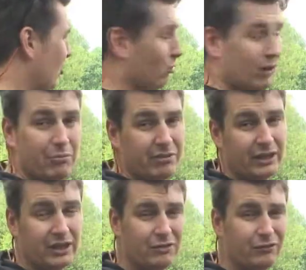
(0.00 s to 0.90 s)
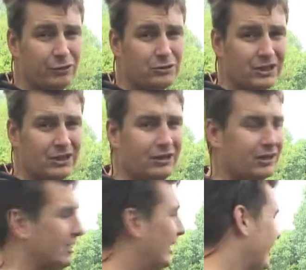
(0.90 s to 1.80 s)
where I'm thinking the food's gonna
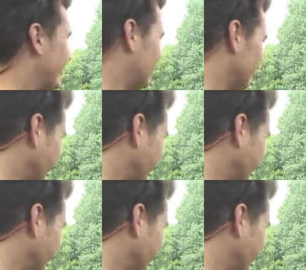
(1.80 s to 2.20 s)
collect.